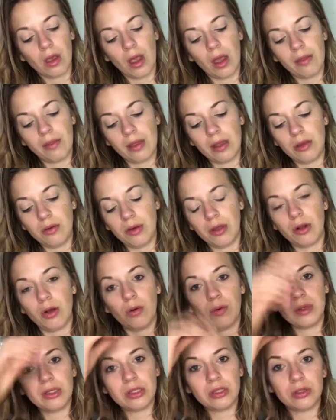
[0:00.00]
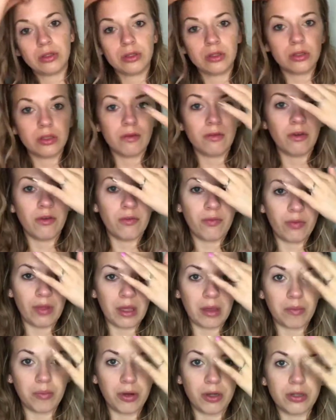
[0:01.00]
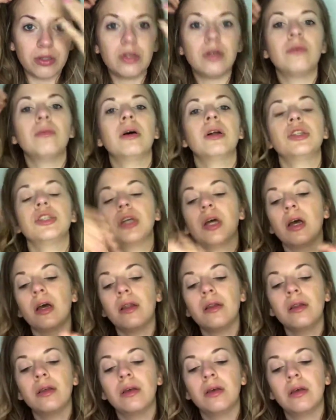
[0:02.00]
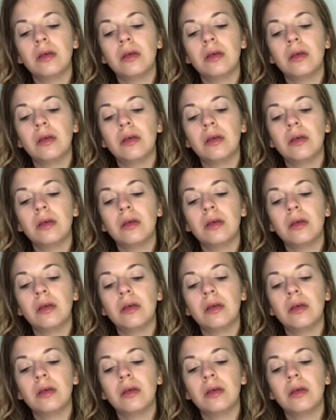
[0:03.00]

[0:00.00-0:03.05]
And then you can always, if you like put too much on,